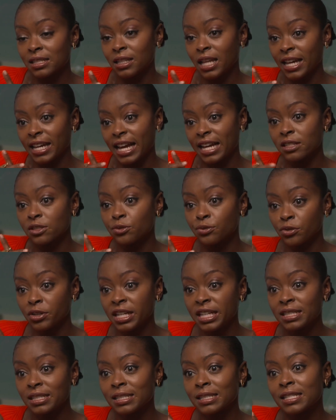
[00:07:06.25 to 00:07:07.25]
like as
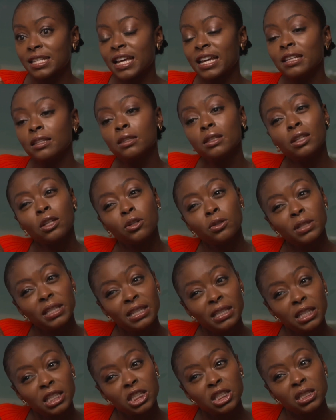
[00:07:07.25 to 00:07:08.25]
friends, and say, you know, it
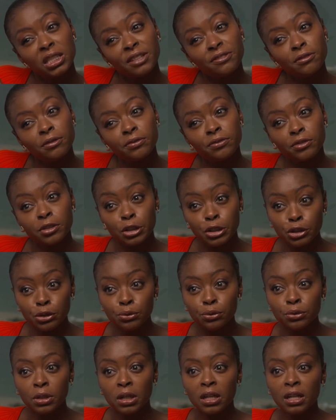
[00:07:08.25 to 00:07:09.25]
looks different for
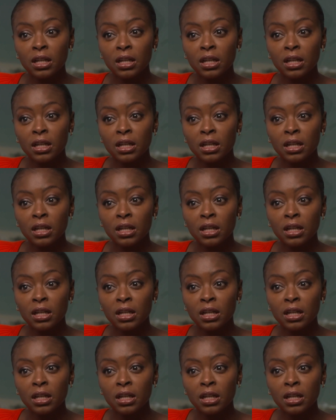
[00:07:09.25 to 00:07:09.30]
you.